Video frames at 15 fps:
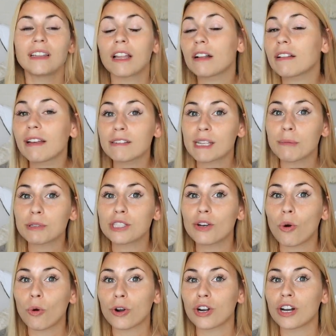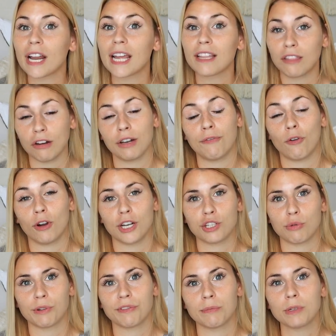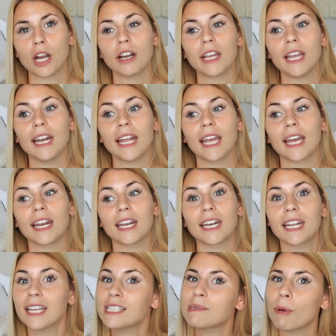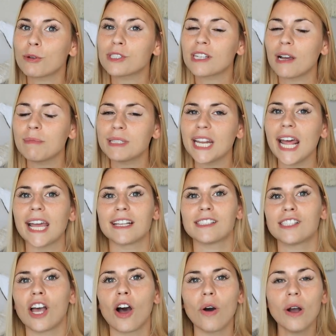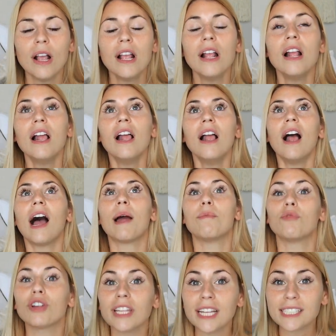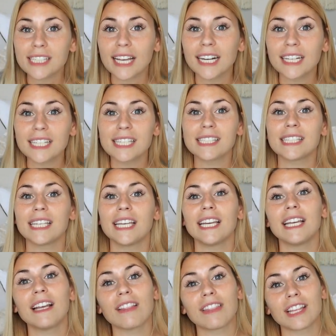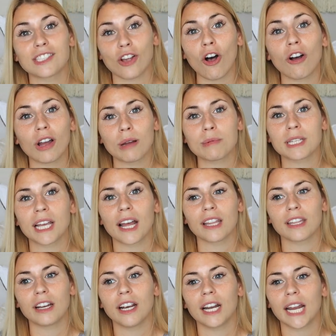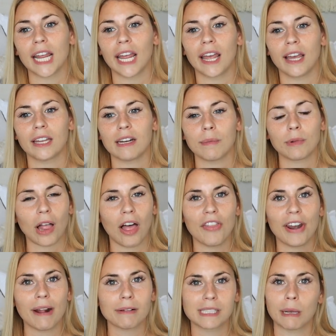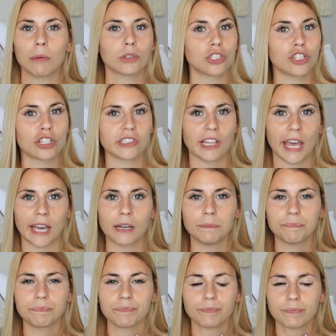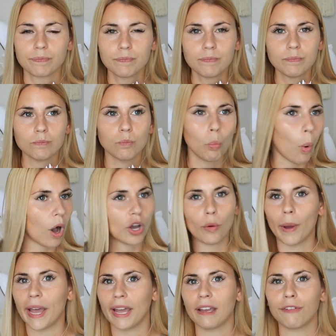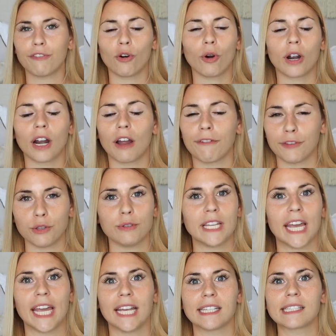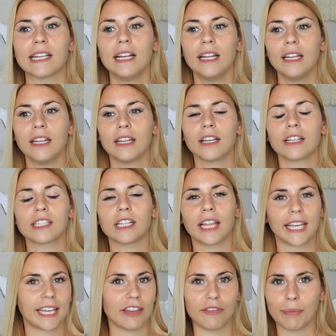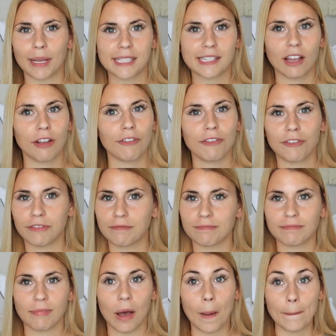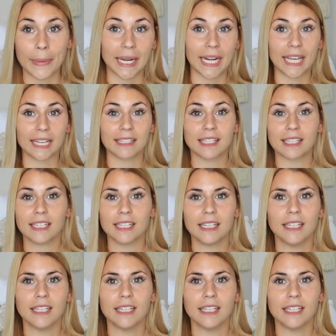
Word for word: luckily I was able to order a 34-inch one from Target and it is supposed to come today. So I'm really excited to see this all come together, and I'm glad that I was able to just like walk away for a few days to like give myself a minute.